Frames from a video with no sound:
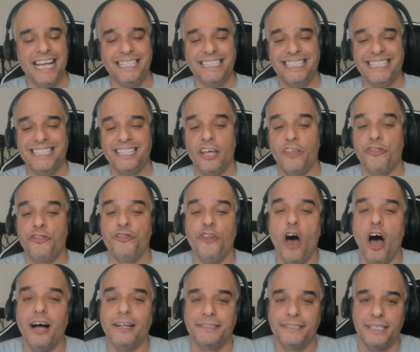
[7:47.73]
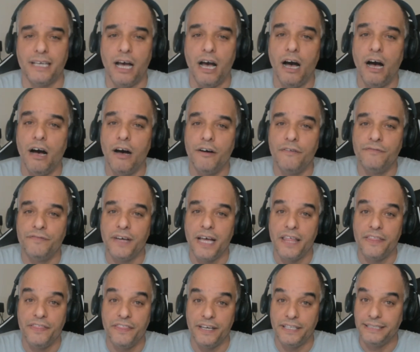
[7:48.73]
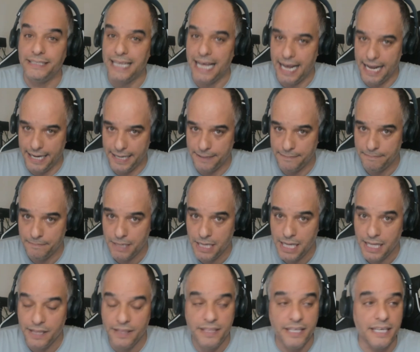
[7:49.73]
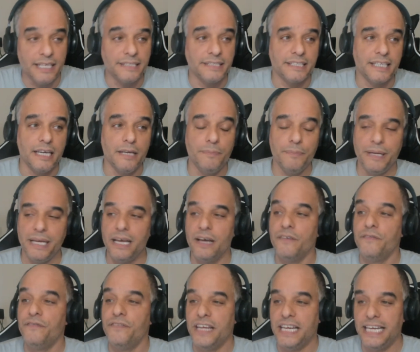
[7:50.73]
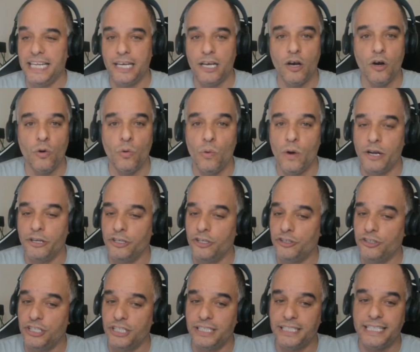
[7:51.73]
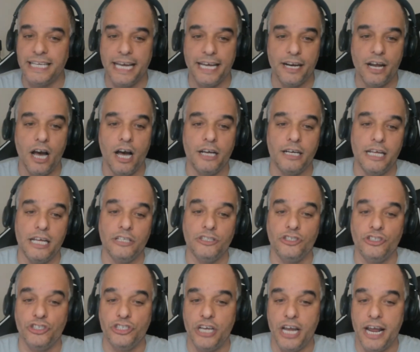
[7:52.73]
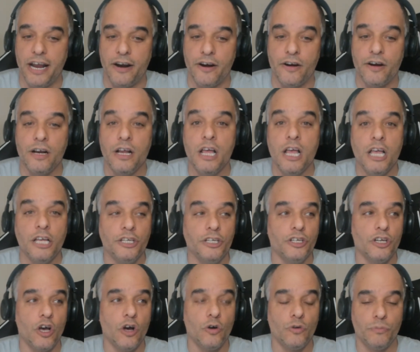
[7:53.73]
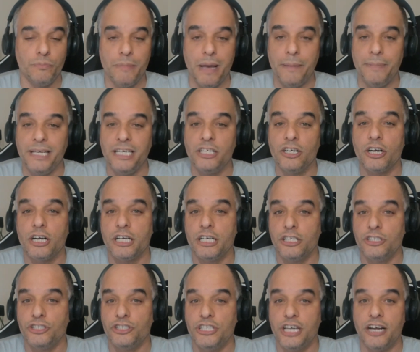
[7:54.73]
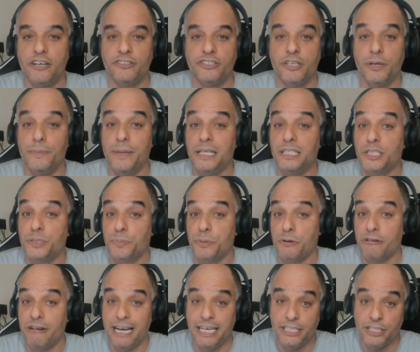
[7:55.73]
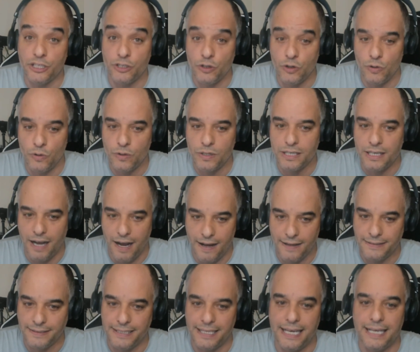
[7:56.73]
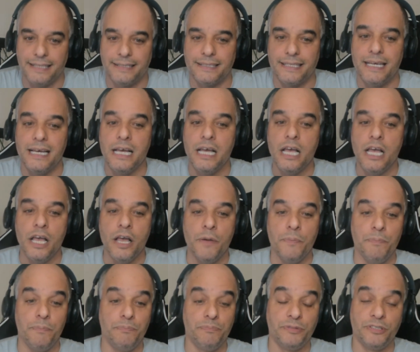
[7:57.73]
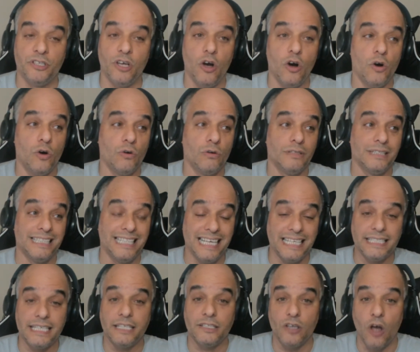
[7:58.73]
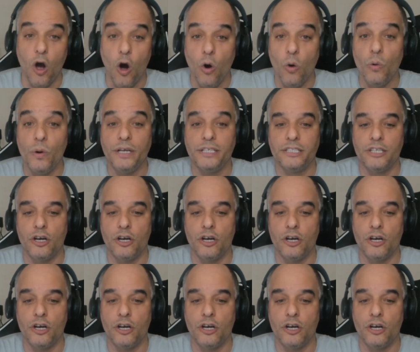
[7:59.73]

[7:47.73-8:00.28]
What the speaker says: The thought of the day. This can be a video where you just get on and share, maybe you're going to share some inspirational content. So this is always a